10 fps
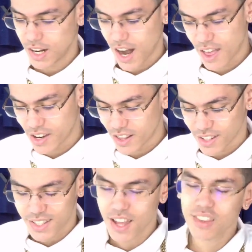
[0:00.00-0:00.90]
And then in the
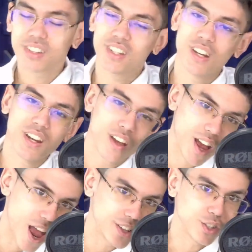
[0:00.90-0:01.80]
10th seed,
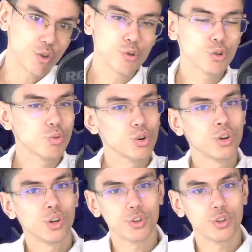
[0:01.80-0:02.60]
as usual,